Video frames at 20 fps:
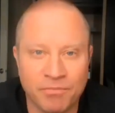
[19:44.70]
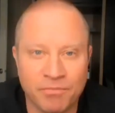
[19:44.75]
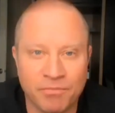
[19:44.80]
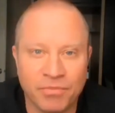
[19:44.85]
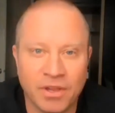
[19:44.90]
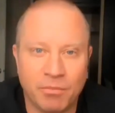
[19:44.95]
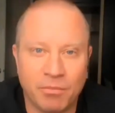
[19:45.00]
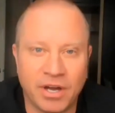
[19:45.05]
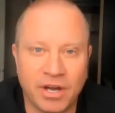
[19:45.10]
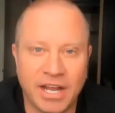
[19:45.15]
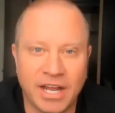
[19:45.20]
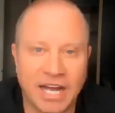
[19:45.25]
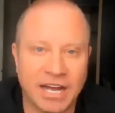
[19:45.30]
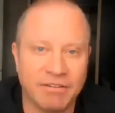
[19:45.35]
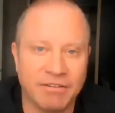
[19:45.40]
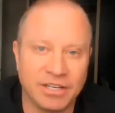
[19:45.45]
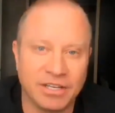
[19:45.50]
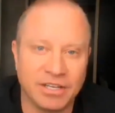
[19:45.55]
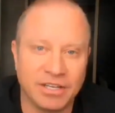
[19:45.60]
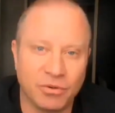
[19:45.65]
by
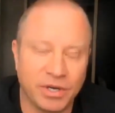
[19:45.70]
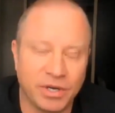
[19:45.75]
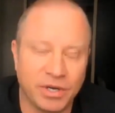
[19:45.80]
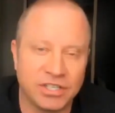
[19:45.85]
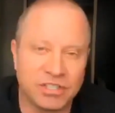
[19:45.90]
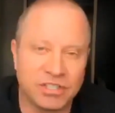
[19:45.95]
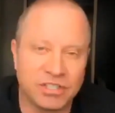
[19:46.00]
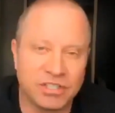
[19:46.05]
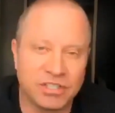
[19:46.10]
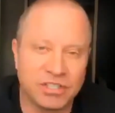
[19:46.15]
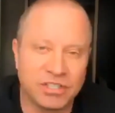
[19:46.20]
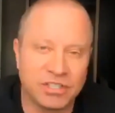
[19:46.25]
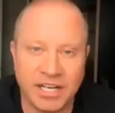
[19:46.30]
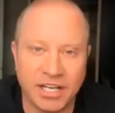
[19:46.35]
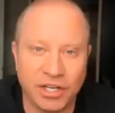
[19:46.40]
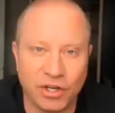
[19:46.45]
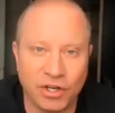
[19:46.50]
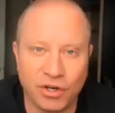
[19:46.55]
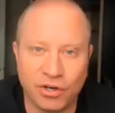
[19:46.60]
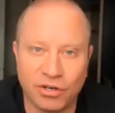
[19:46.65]
having ways of
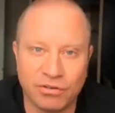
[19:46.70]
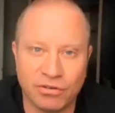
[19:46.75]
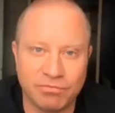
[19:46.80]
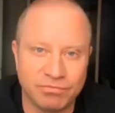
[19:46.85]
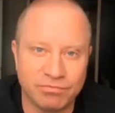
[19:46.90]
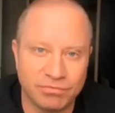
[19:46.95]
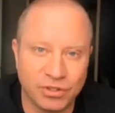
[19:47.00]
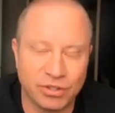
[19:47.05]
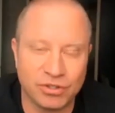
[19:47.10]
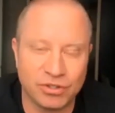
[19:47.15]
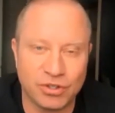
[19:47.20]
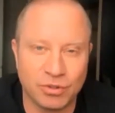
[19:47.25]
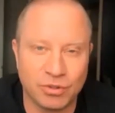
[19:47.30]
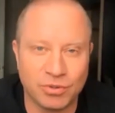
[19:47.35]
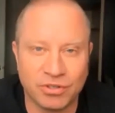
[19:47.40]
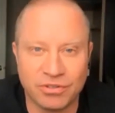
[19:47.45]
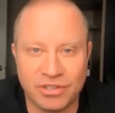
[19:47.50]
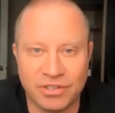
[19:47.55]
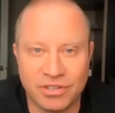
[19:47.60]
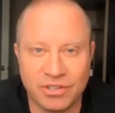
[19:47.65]
explaining your
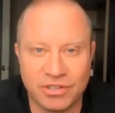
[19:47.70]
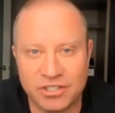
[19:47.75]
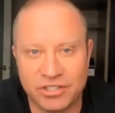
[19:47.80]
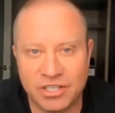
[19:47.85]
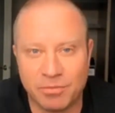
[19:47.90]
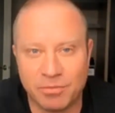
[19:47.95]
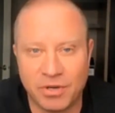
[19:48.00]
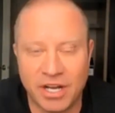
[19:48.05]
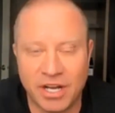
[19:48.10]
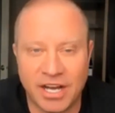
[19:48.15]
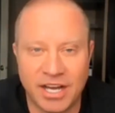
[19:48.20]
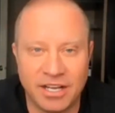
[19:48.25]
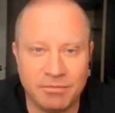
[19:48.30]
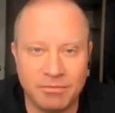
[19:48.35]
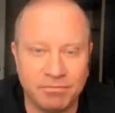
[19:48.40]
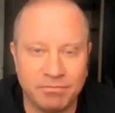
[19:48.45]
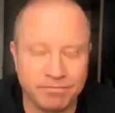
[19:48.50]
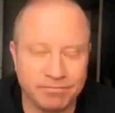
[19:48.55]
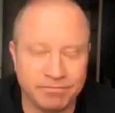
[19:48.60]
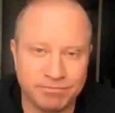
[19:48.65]
consumer relationship
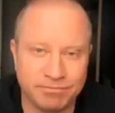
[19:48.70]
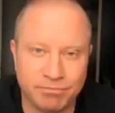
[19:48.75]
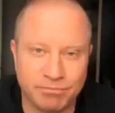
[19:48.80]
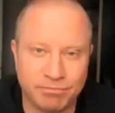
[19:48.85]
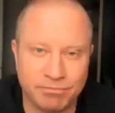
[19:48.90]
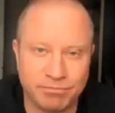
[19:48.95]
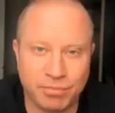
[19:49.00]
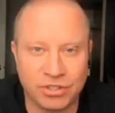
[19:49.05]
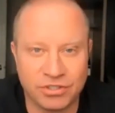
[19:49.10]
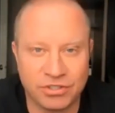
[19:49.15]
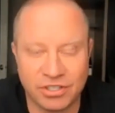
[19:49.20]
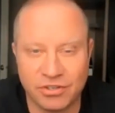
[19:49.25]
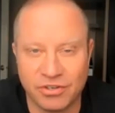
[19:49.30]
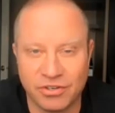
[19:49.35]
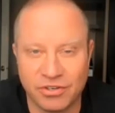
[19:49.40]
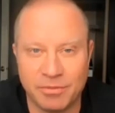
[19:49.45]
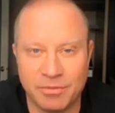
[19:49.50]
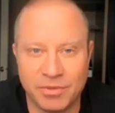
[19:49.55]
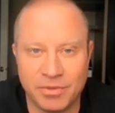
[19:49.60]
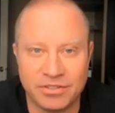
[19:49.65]
guide purchase
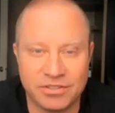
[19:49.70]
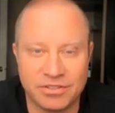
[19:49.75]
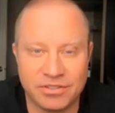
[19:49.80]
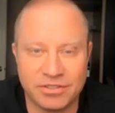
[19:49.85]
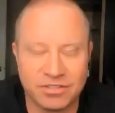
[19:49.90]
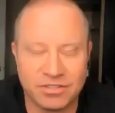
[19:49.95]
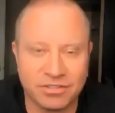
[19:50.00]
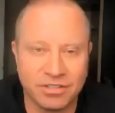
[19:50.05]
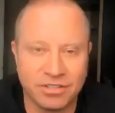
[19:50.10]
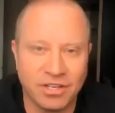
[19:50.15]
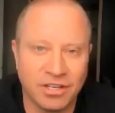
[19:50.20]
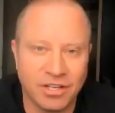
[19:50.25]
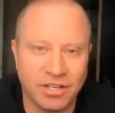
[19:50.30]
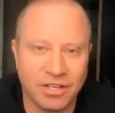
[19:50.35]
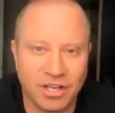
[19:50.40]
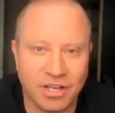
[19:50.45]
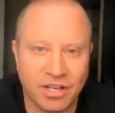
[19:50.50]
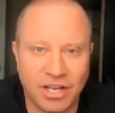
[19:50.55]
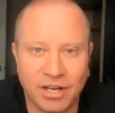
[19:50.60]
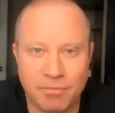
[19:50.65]
agreements
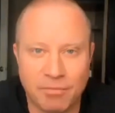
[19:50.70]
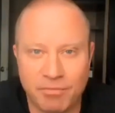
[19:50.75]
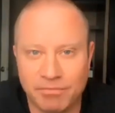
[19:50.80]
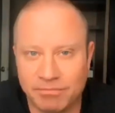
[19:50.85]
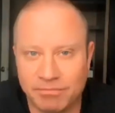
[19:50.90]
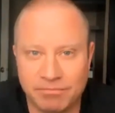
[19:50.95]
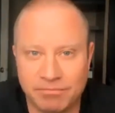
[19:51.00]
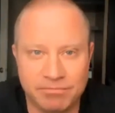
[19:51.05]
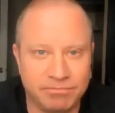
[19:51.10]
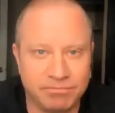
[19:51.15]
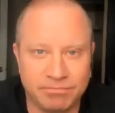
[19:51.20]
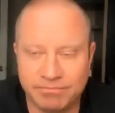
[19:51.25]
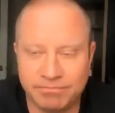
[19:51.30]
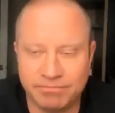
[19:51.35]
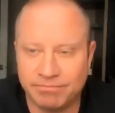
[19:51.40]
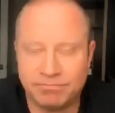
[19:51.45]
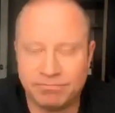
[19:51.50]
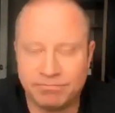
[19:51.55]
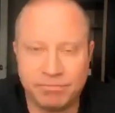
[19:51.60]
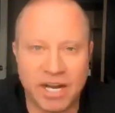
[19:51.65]
uh,
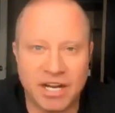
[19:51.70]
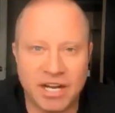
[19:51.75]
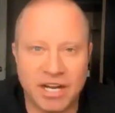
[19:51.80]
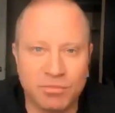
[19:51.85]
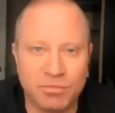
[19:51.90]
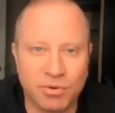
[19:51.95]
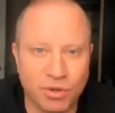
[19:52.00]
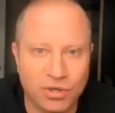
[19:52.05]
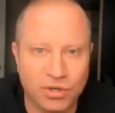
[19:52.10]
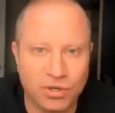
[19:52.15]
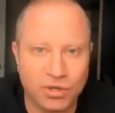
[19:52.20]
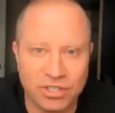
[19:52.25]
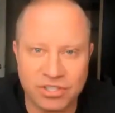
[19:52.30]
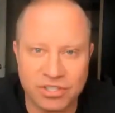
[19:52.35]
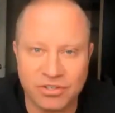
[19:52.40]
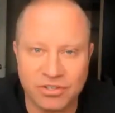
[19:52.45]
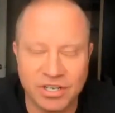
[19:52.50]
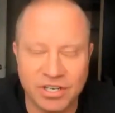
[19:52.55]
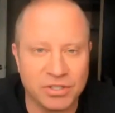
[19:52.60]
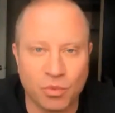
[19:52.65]
buyer brokerage
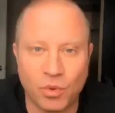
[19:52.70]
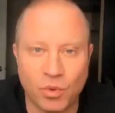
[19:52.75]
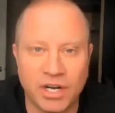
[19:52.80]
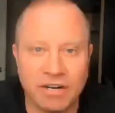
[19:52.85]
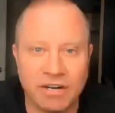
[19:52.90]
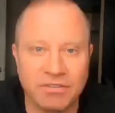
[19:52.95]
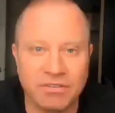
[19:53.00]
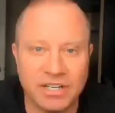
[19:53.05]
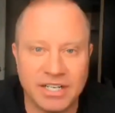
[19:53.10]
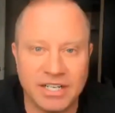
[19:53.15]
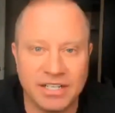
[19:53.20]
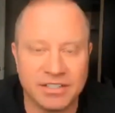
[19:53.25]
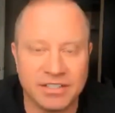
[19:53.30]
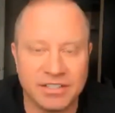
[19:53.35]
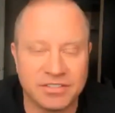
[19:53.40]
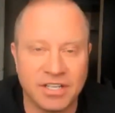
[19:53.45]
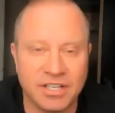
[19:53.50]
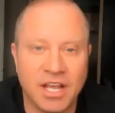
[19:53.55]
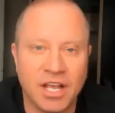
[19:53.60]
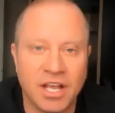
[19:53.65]
agreements whatever it
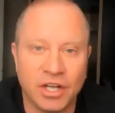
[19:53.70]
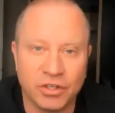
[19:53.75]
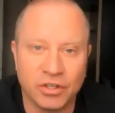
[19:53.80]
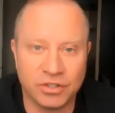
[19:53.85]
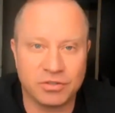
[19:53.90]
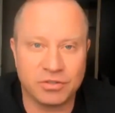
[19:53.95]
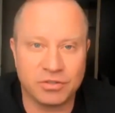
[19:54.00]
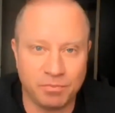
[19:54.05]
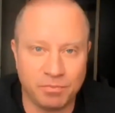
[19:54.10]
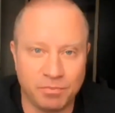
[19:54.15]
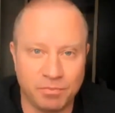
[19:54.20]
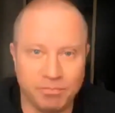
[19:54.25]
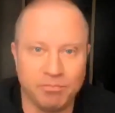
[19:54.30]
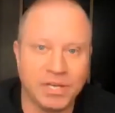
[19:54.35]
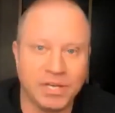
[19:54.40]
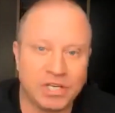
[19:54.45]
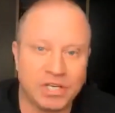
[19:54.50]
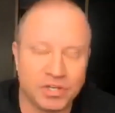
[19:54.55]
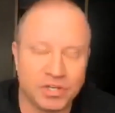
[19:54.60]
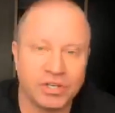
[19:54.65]
is just
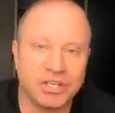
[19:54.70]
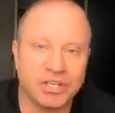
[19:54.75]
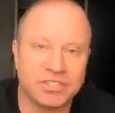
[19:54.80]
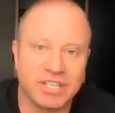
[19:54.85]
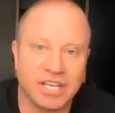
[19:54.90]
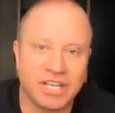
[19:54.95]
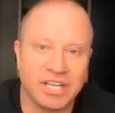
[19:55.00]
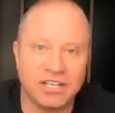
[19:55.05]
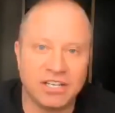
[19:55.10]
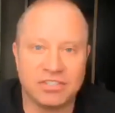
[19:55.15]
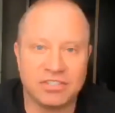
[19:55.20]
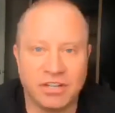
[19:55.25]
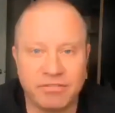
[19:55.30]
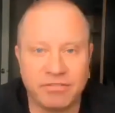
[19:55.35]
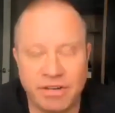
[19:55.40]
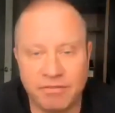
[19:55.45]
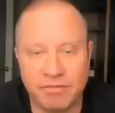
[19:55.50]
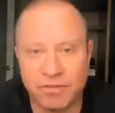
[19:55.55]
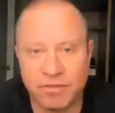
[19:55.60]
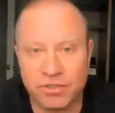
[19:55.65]
make sure you set yourself
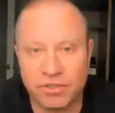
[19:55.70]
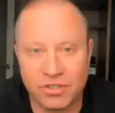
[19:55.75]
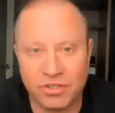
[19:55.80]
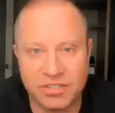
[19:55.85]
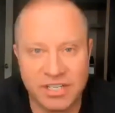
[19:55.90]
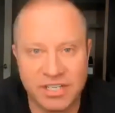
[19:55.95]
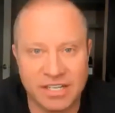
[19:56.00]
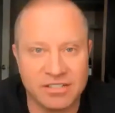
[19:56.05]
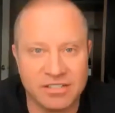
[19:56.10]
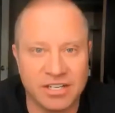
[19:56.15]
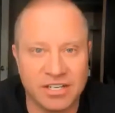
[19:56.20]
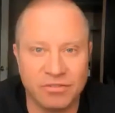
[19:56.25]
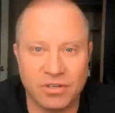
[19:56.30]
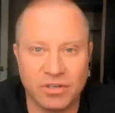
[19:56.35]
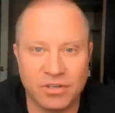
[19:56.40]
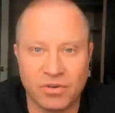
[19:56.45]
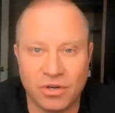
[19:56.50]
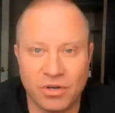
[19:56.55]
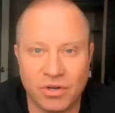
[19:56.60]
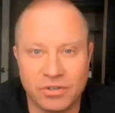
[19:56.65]
up for success down the
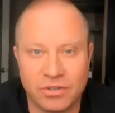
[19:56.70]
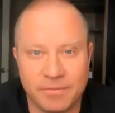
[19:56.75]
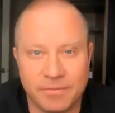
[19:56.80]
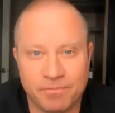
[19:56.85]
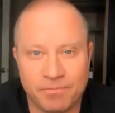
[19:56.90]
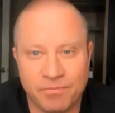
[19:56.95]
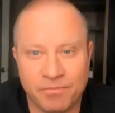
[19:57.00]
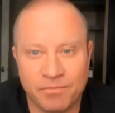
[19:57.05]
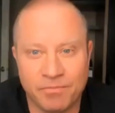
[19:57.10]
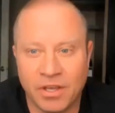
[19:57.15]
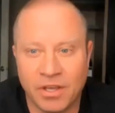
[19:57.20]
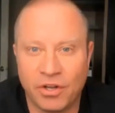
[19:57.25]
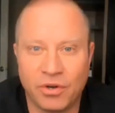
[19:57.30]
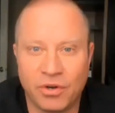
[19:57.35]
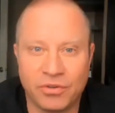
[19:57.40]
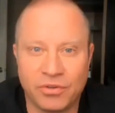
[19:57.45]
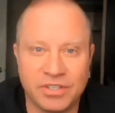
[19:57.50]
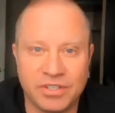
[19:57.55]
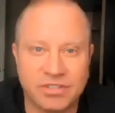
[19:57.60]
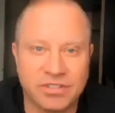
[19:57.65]
road you
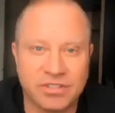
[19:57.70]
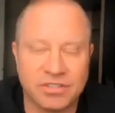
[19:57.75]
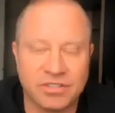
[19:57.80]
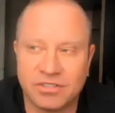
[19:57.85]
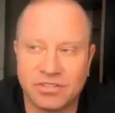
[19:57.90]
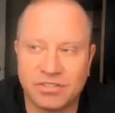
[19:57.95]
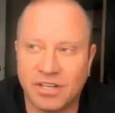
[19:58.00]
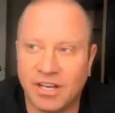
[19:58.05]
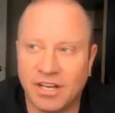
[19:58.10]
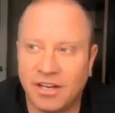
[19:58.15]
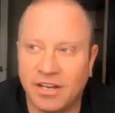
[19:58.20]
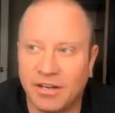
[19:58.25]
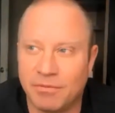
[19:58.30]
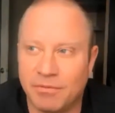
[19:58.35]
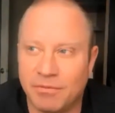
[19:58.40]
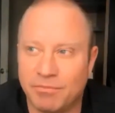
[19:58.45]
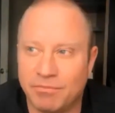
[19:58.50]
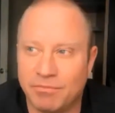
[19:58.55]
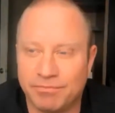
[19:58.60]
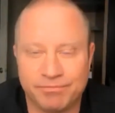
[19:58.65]
know, this is,
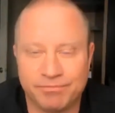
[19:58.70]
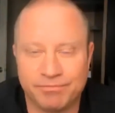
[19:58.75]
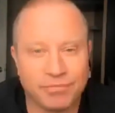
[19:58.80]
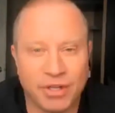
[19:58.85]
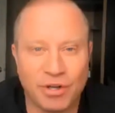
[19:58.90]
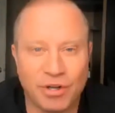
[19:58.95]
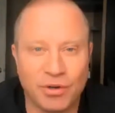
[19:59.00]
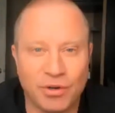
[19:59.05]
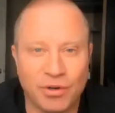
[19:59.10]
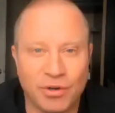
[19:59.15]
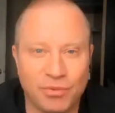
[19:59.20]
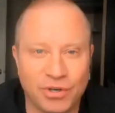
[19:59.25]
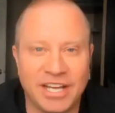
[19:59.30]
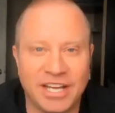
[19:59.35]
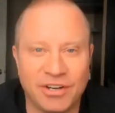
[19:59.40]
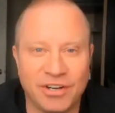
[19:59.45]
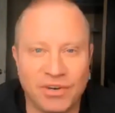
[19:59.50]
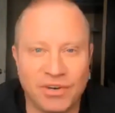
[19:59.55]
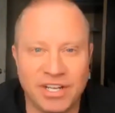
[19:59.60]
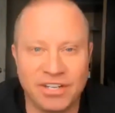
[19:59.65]
uh, you know, we're
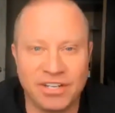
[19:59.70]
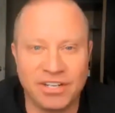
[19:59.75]
getting ready to